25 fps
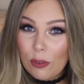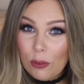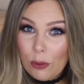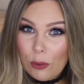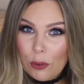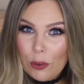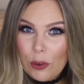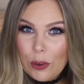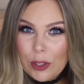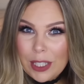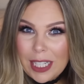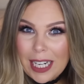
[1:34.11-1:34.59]
for
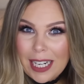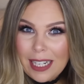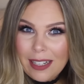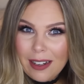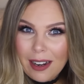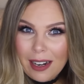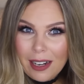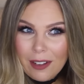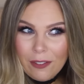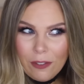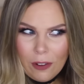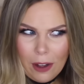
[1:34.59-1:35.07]

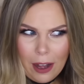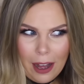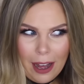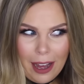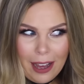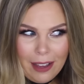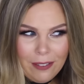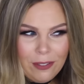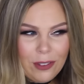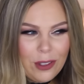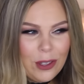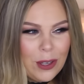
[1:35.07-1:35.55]

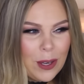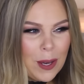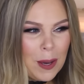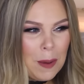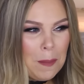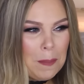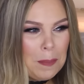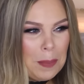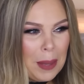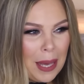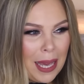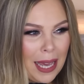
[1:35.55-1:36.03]
$14.95 you
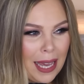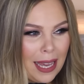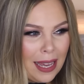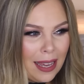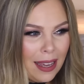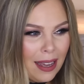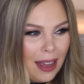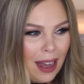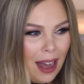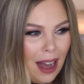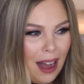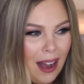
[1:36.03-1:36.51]
can
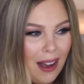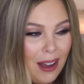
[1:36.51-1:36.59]
pick